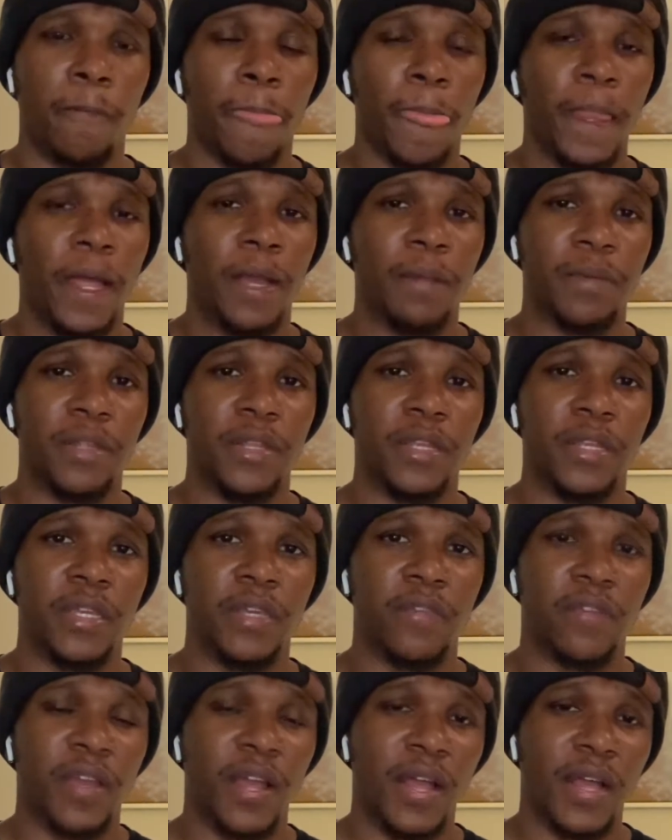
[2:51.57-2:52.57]
I'm going to
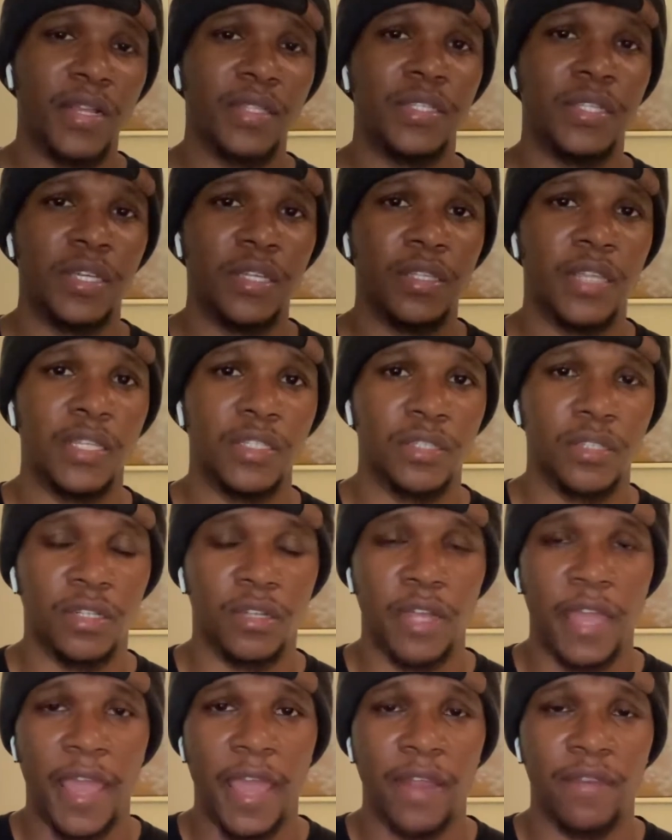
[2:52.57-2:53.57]
give content that's going to
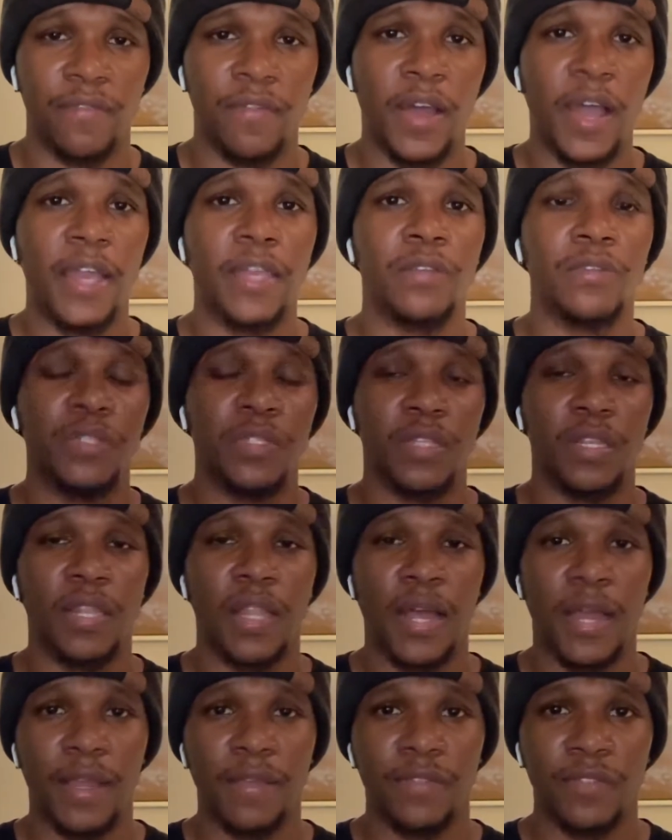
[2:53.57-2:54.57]
add value to the
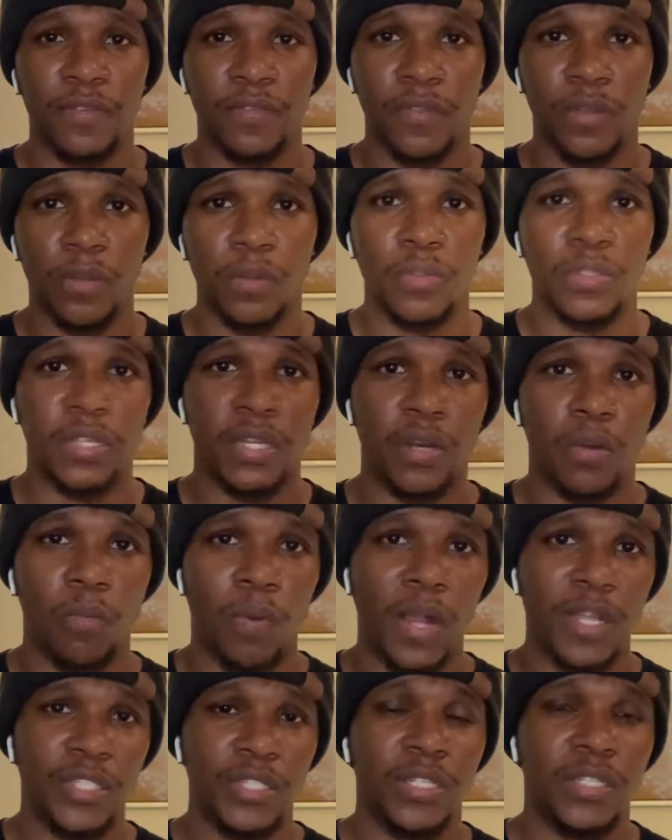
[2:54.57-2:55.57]
lives of those that are
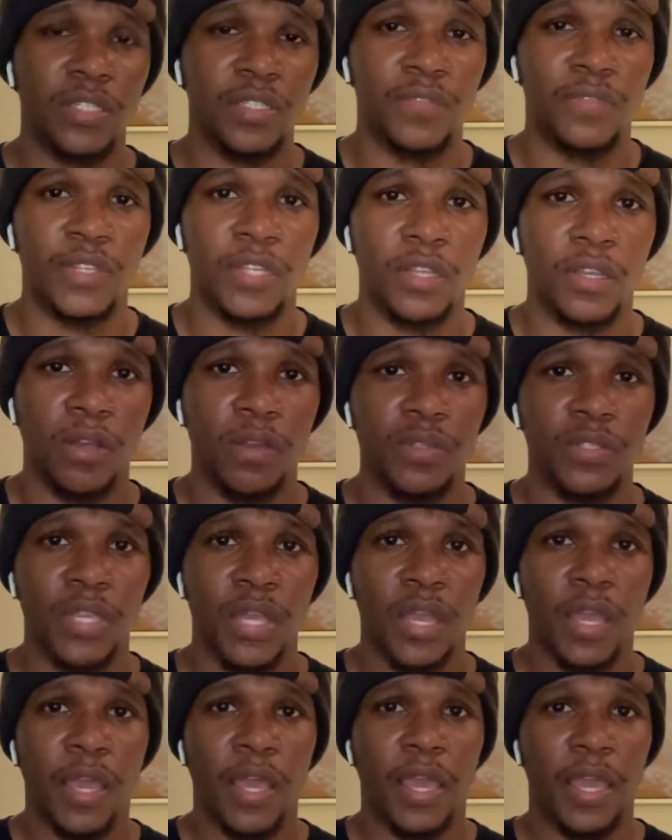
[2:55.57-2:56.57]
watching these videos.
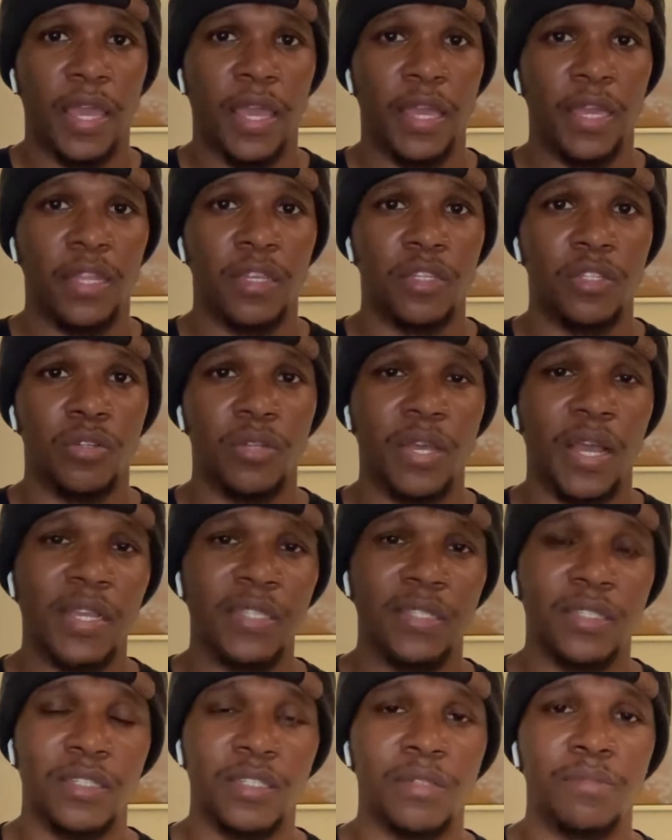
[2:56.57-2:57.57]
And you guys
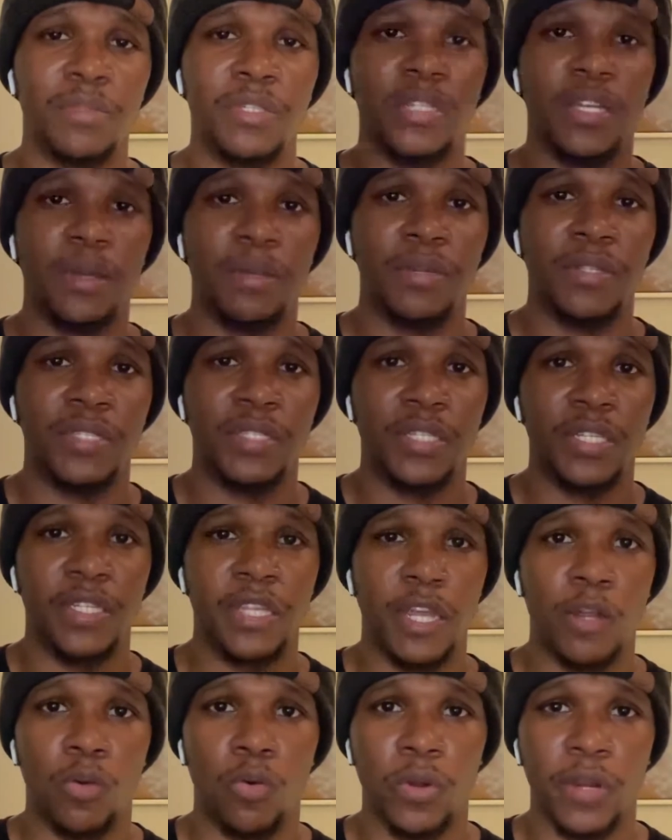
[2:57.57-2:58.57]
are going to be able to see
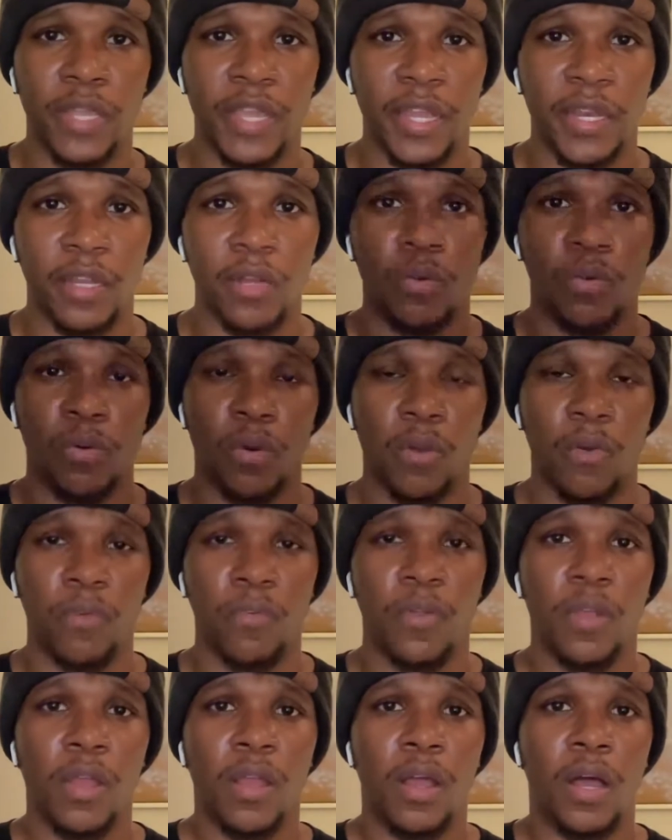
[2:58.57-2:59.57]
that organic growth
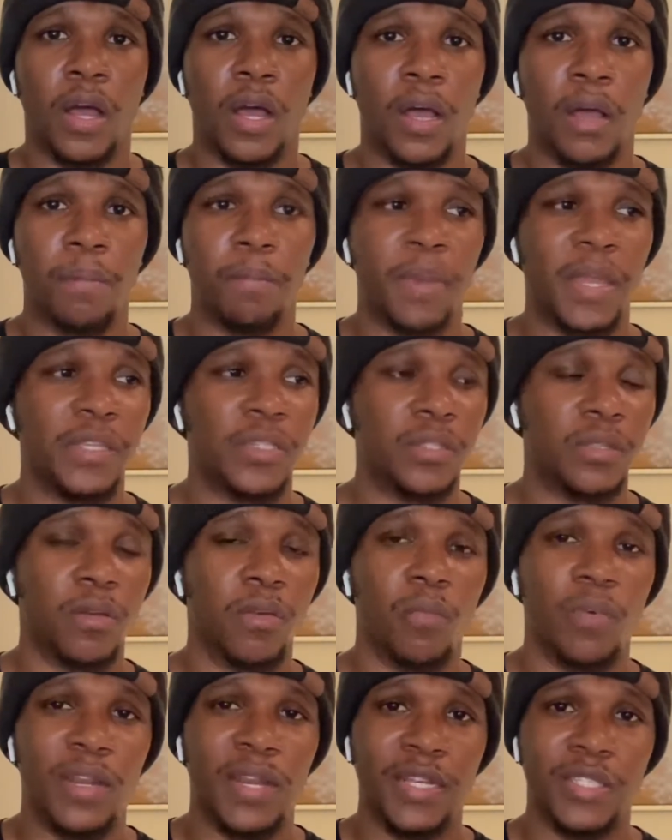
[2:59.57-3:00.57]
based on
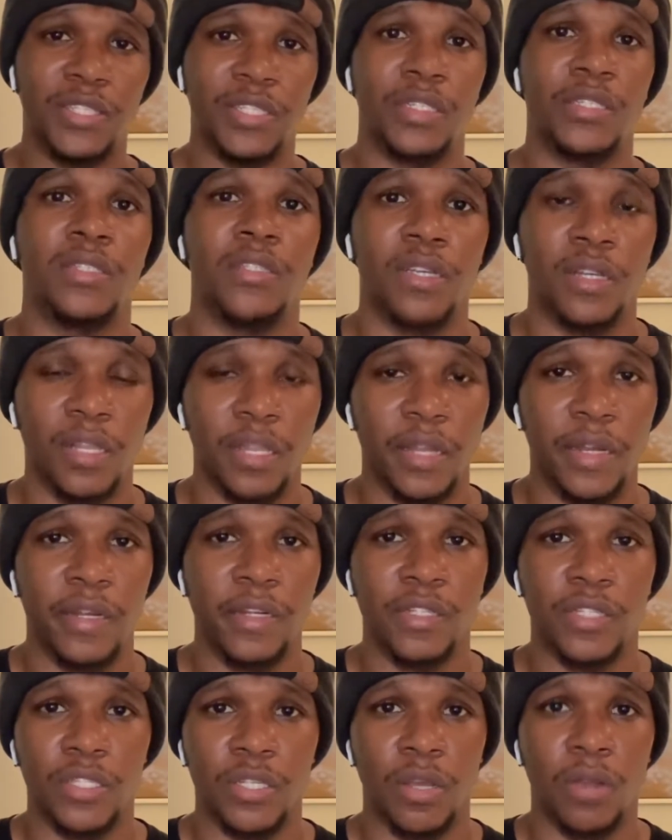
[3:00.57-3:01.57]
what I just
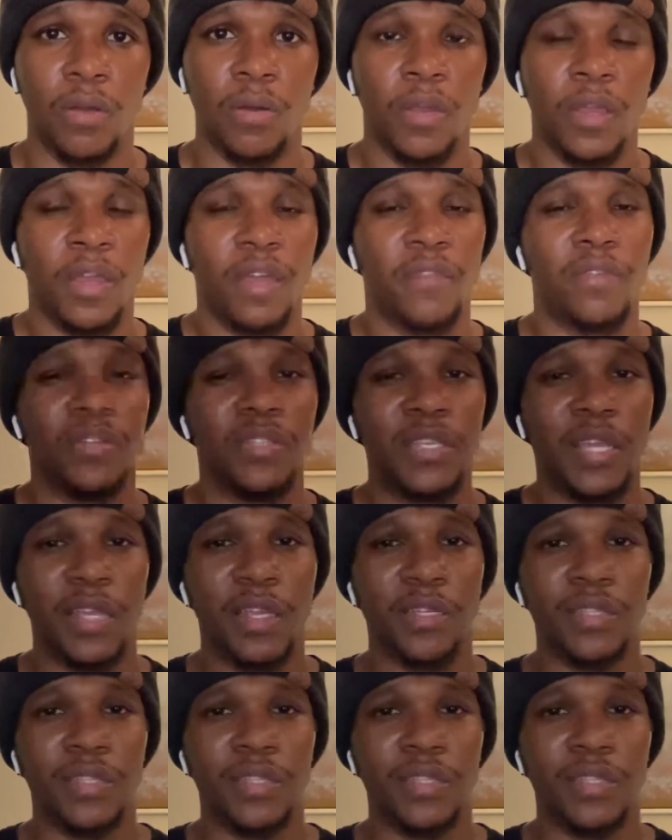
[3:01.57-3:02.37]
declared. So if you're taking the